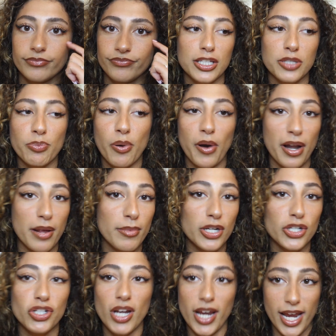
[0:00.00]
That's pretty
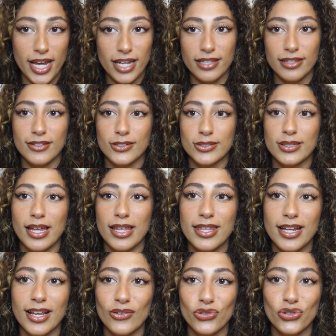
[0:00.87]
much it. There's
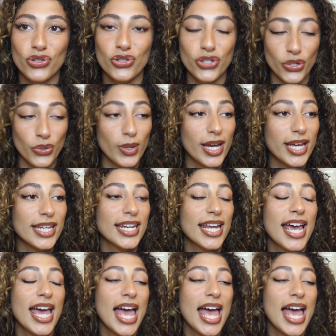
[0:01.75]
nothing else to it.